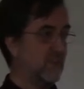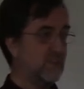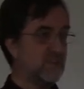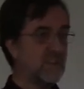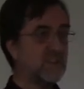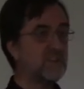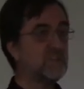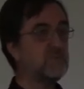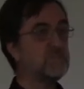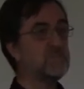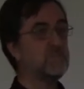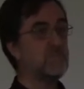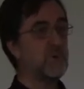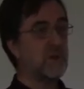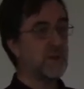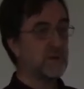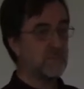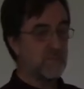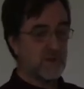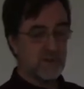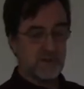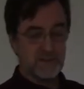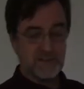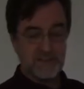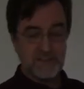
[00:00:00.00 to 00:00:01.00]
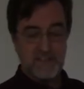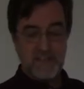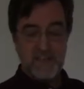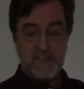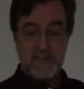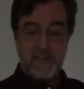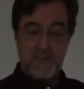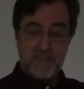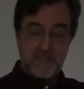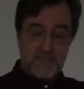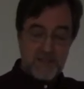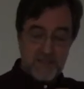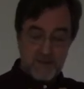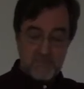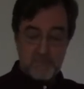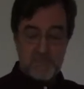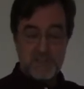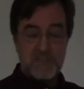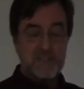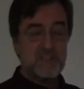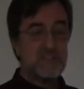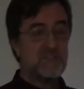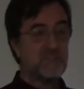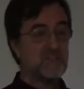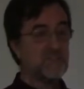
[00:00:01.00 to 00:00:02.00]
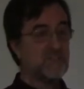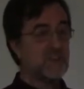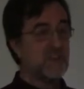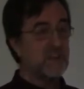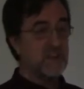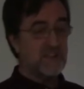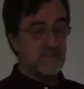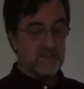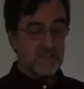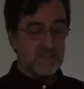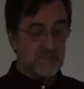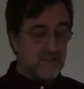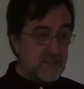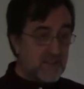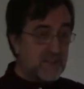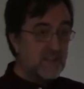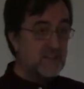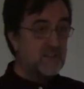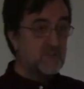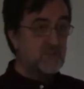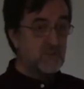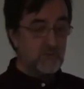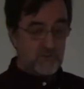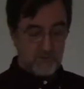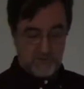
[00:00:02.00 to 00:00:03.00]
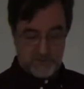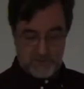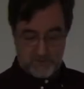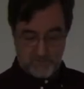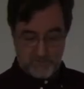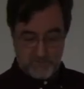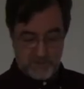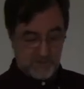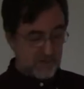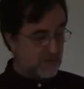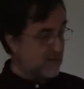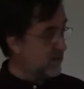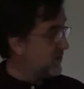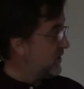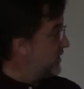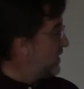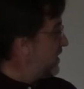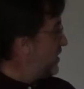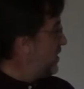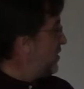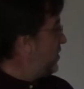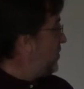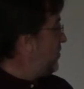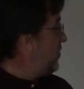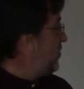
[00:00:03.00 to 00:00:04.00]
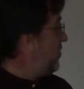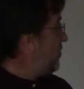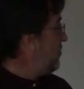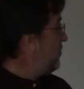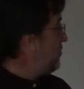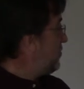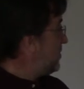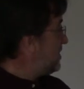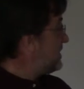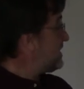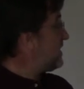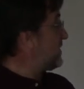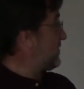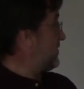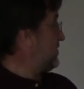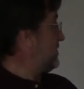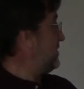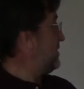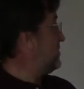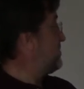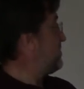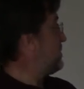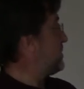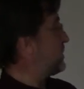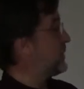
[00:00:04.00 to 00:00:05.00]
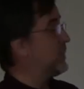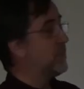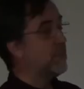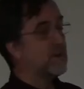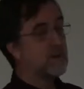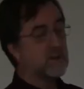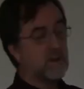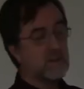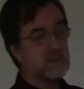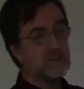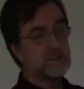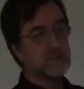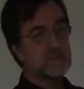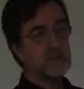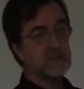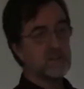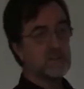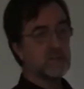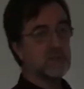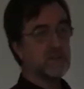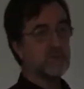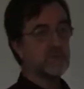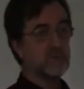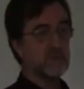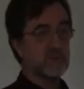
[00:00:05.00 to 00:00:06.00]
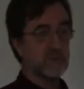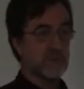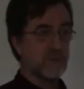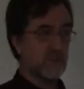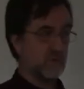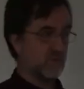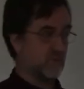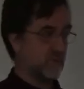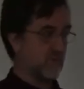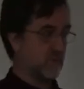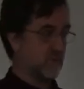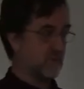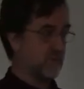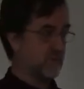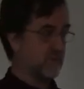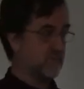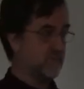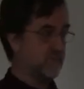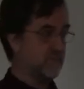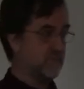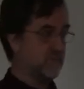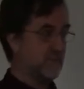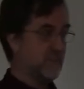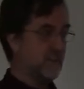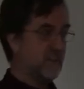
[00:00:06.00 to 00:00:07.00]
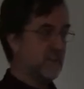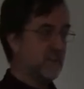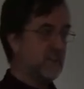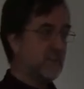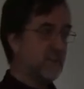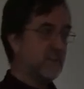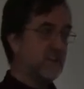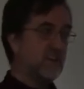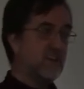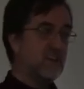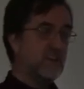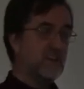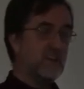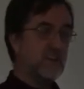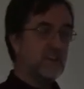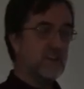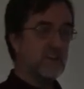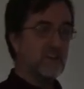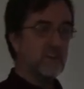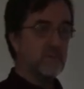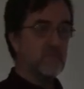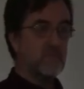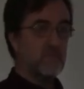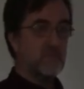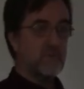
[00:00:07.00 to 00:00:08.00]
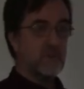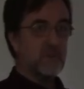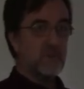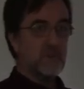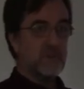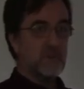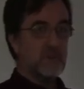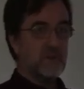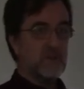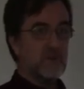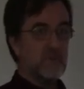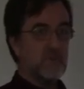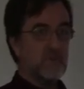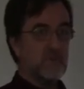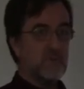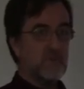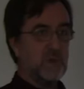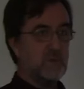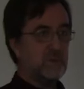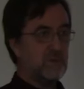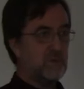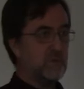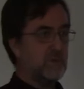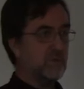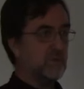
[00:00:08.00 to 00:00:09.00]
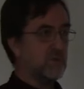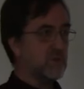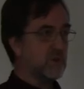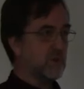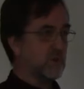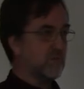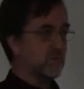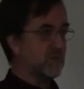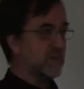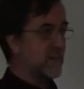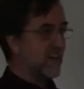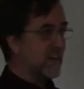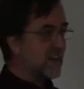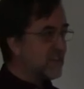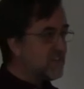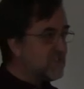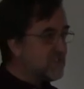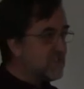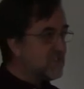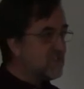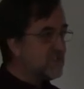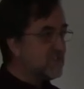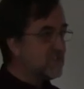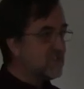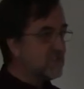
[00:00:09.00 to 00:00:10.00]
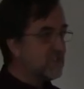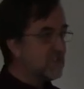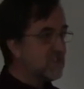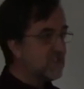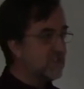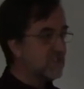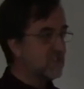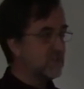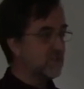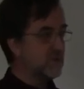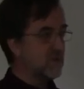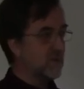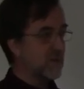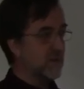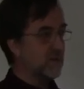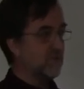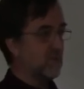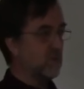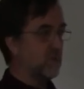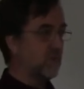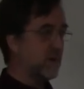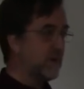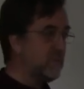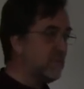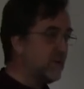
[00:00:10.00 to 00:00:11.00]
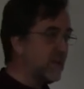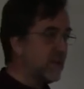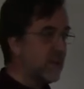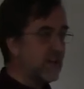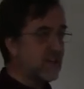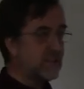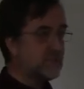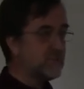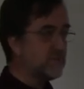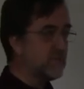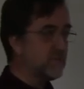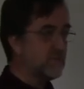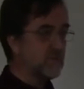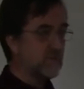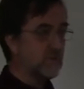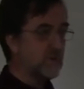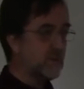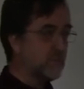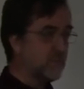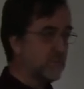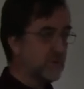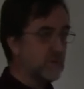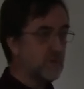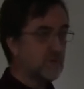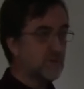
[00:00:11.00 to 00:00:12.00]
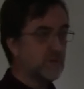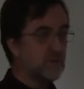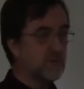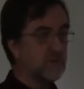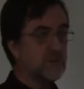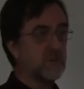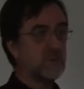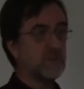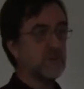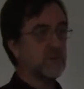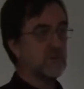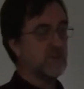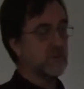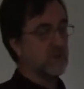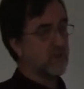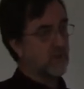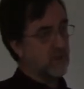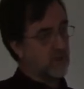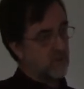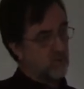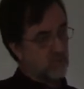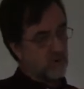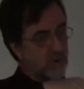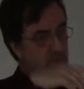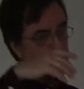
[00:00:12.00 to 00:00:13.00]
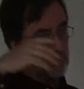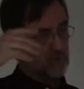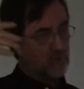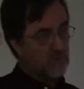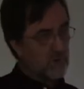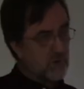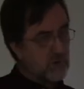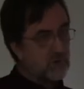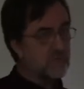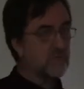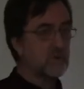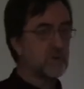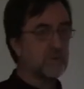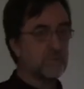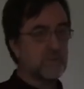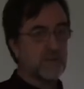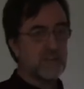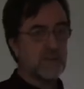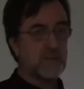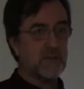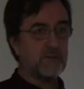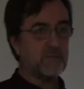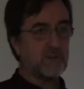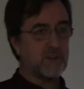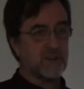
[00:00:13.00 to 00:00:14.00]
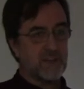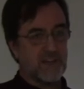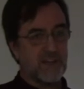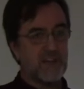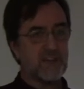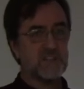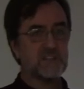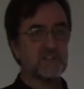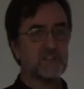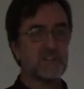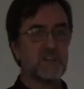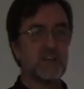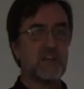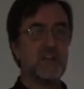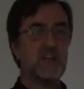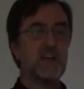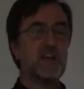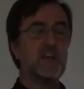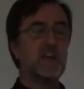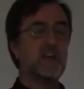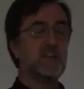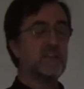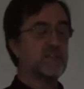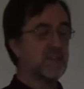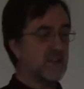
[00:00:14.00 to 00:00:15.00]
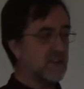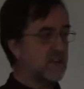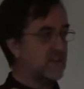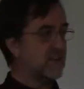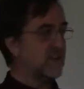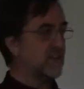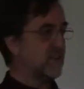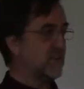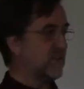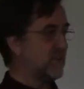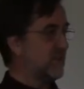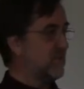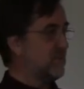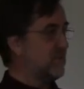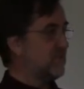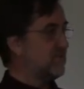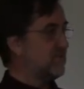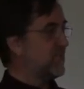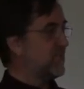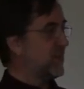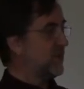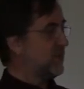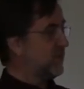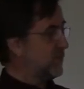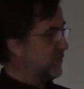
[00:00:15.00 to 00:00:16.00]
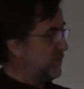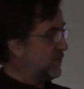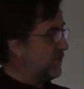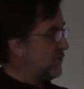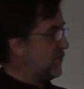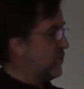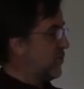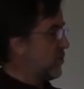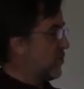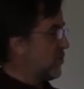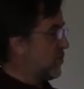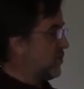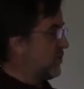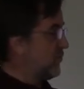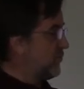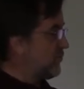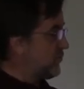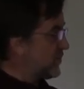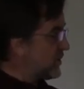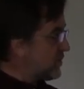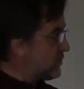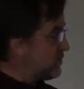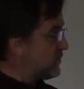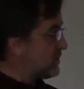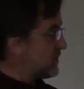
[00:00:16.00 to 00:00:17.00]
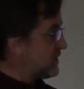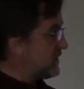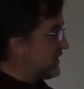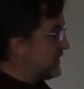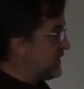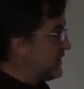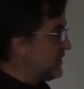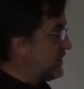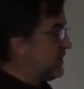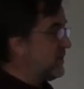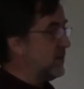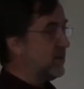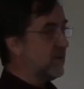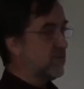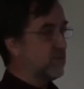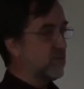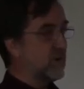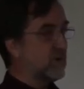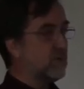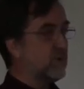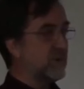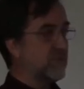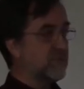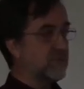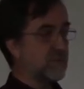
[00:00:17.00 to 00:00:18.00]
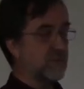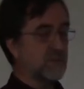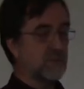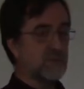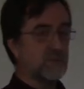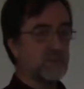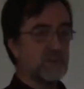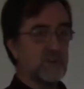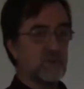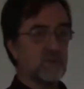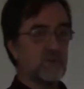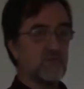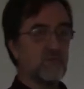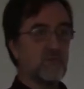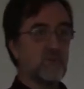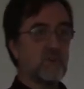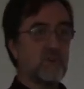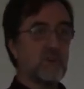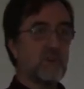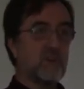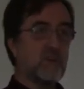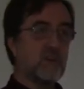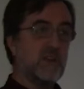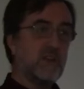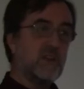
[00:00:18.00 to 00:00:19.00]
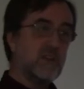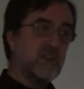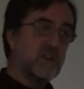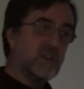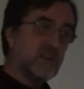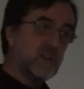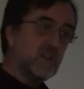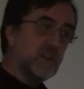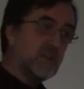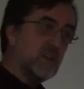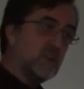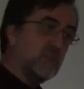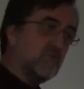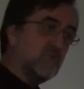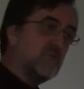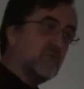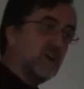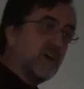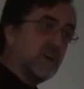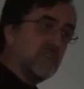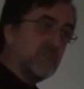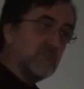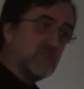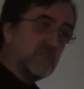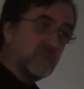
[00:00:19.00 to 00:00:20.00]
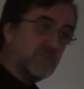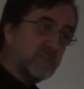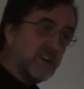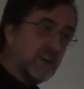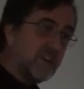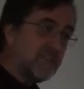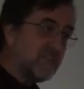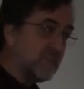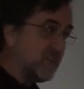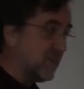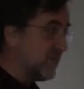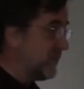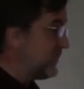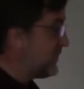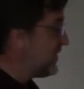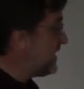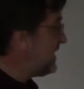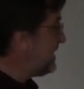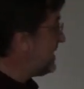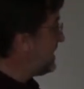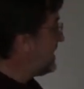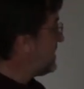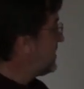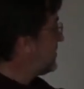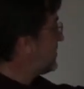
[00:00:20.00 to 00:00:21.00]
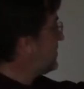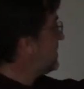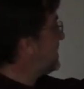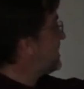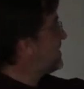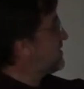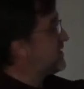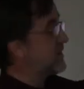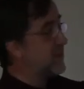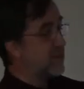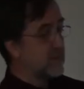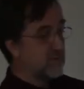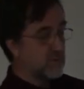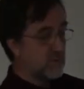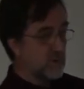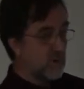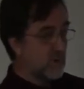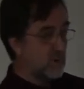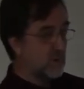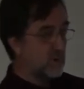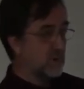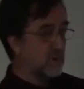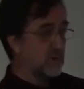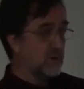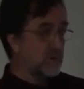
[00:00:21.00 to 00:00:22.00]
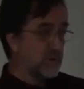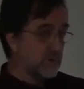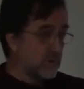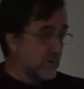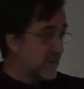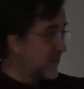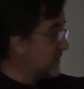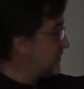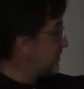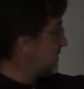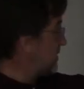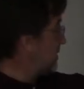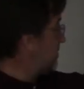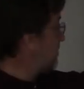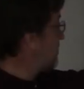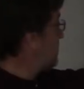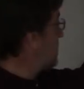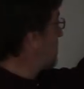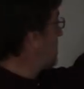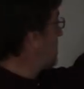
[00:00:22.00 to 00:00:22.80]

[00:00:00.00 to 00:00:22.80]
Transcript: That's big money. That means that they can use that money for this content delivery network. Uh, maybe you have heard of caches, that you have a web cache on your computer and the, uh, the web server may have a cache. That is to store frequently uh, requested stuff in, in, a faster fashion. CDNs take that to a whole new level.